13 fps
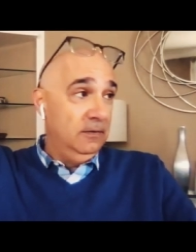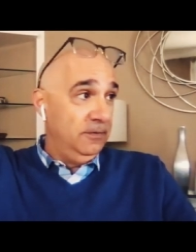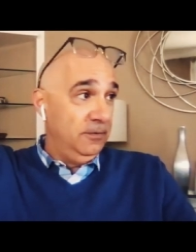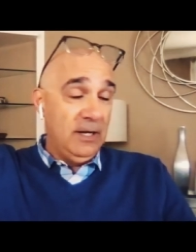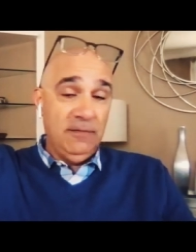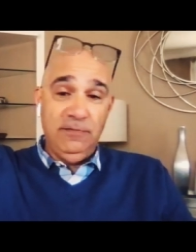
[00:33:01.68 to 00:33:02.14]

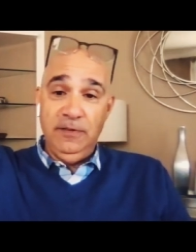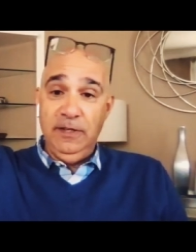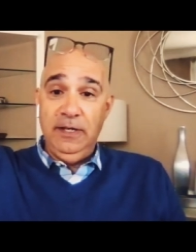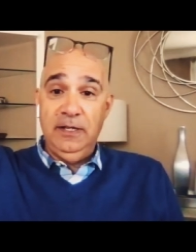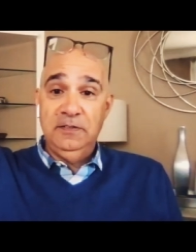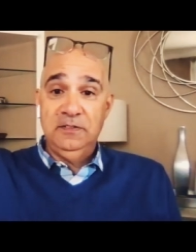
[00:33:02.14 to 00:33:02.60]
for
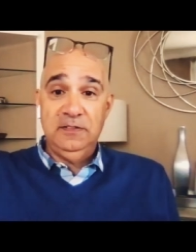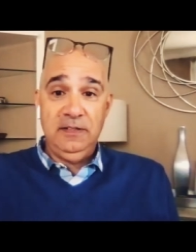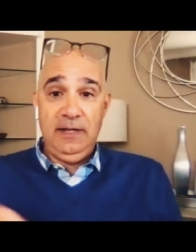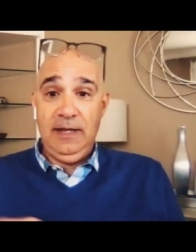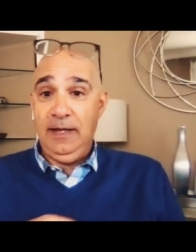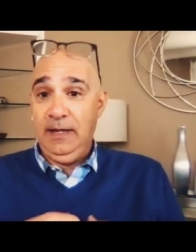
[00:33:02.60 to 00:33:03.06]
Netflix,
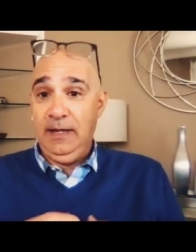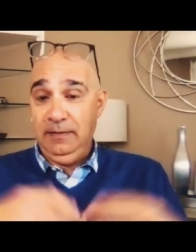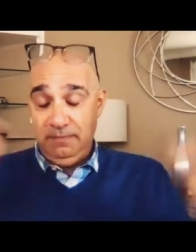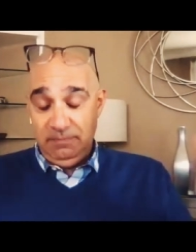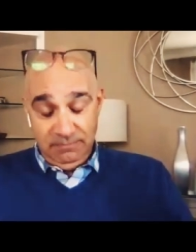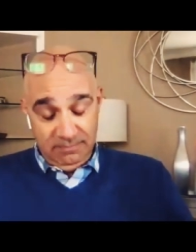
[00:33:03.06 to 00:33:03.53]

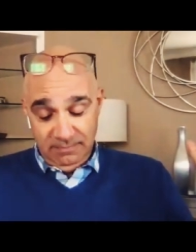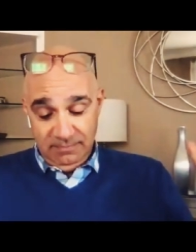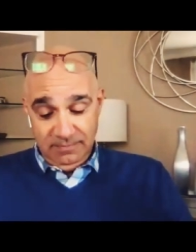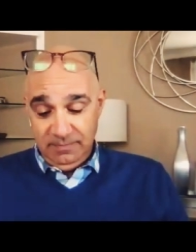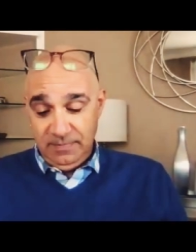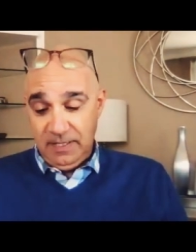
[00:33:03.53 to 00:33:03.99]
and
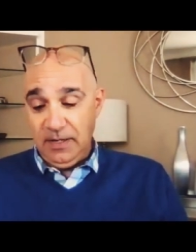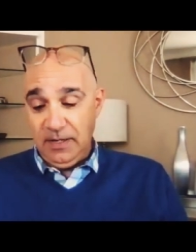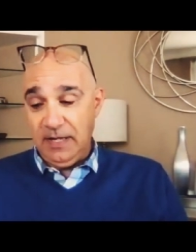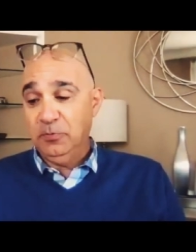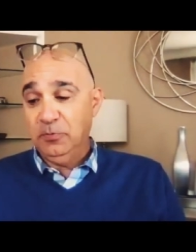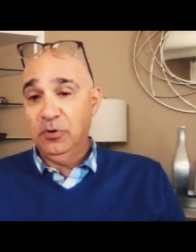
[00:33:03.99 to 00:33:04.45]
they
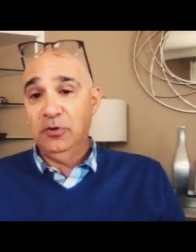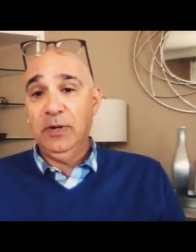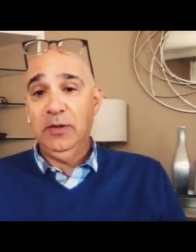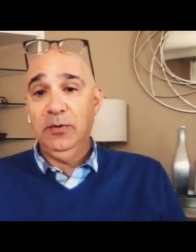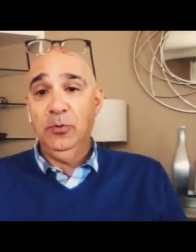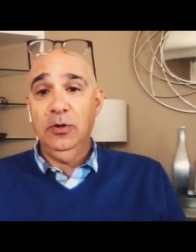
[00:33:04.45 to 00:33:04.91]
export it
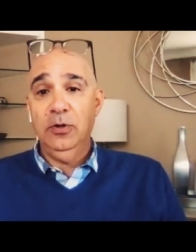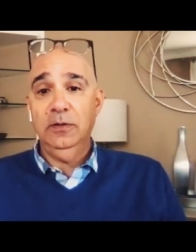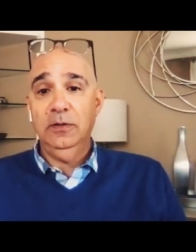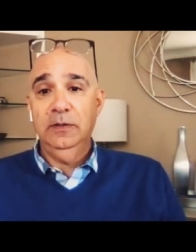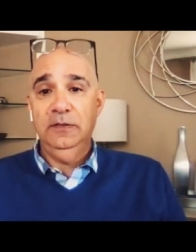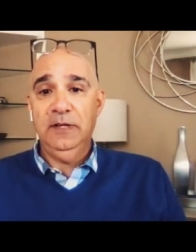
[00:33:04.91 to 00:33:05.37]
around the
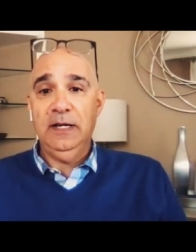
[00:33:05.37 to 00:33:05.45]
world. Is